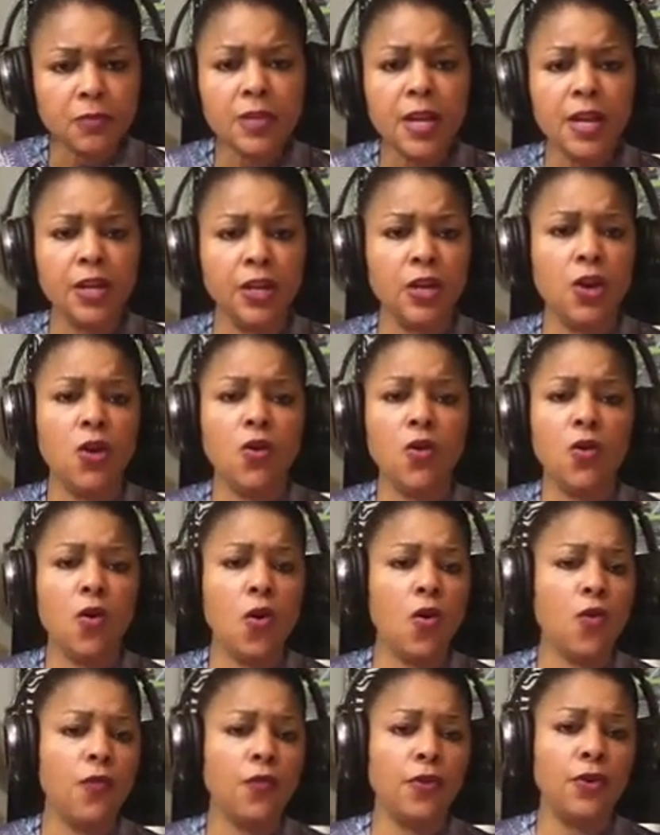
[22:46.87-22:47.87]
and go
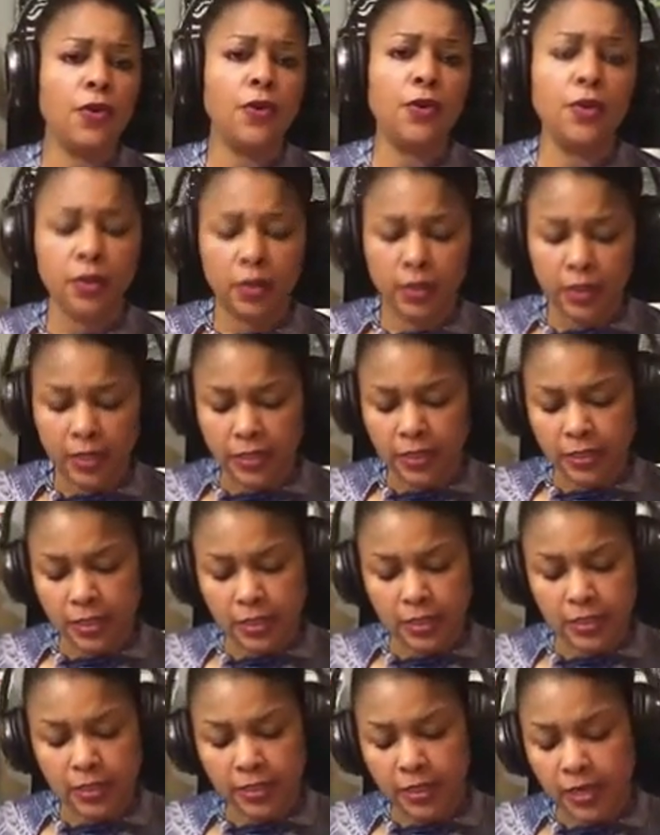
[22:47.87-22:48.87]
over these
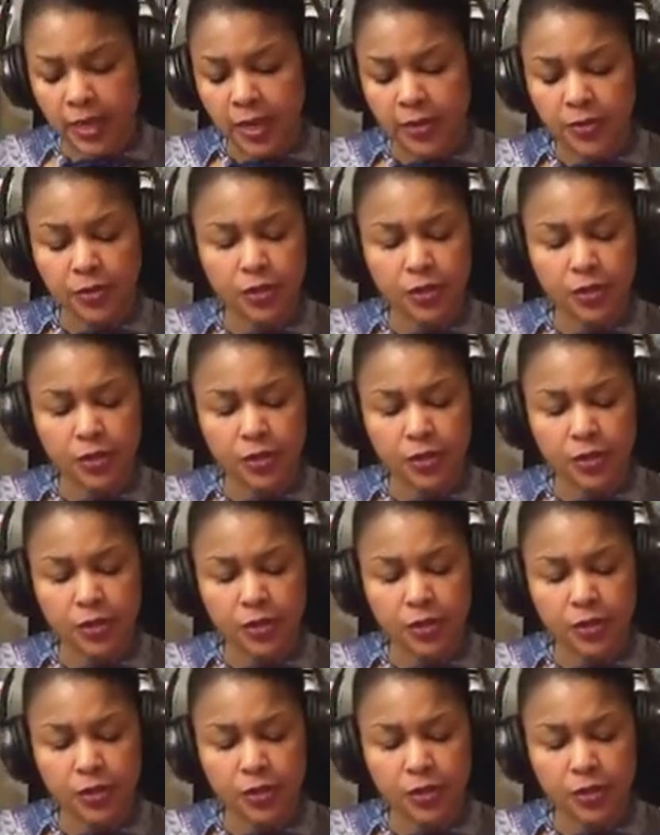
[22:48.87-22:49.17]
things together.